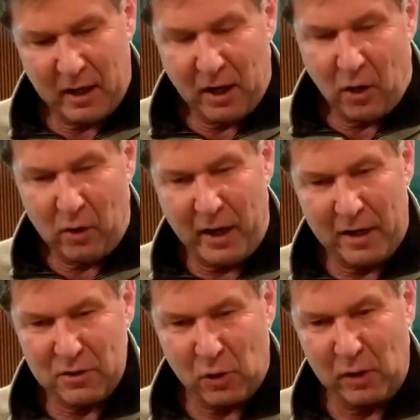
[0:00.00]
Okay,
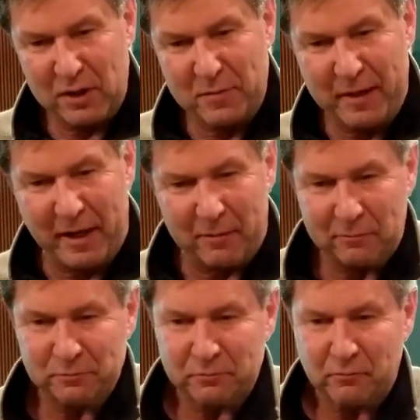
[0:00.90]
so let's begin.
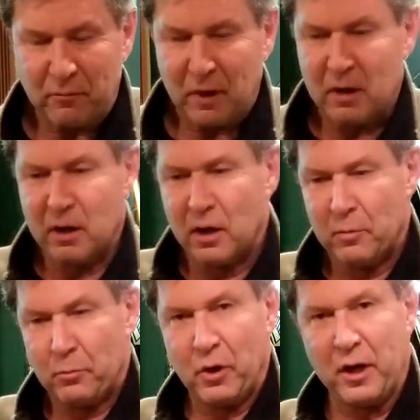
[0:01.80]

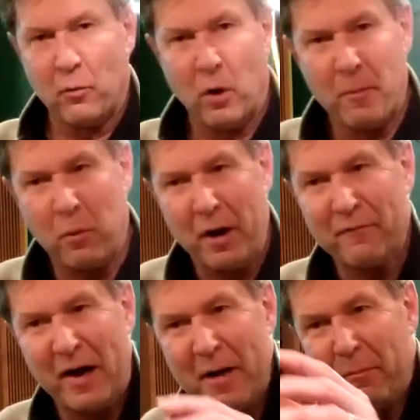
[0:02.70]
Put in
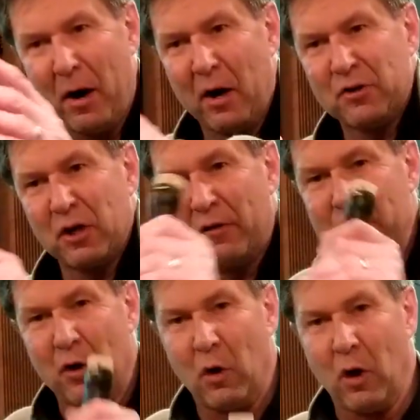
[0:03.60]
1.5 parts of
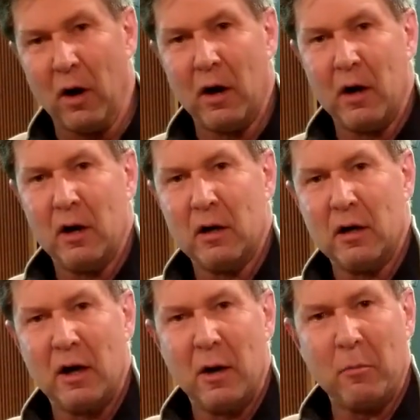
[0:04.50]
your
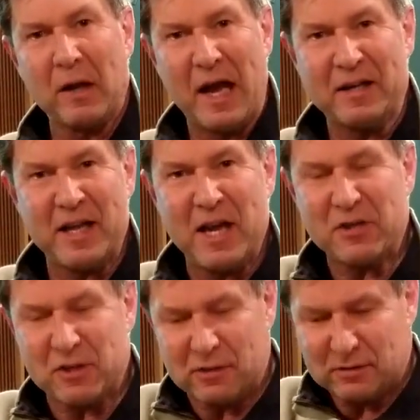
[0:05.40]

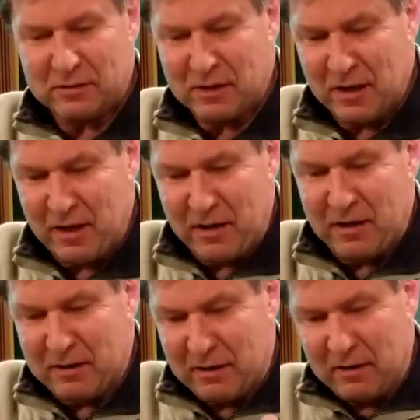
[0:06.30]
Plantation
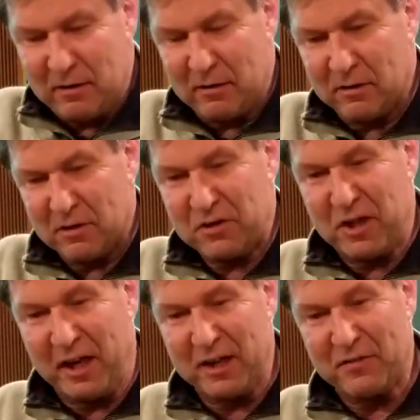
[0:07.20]

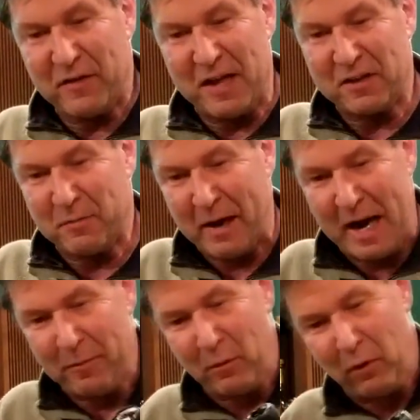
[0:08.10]
Stiggins Fancy
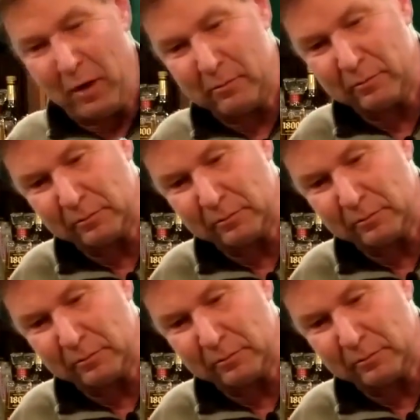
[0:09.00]
Pineapple rum.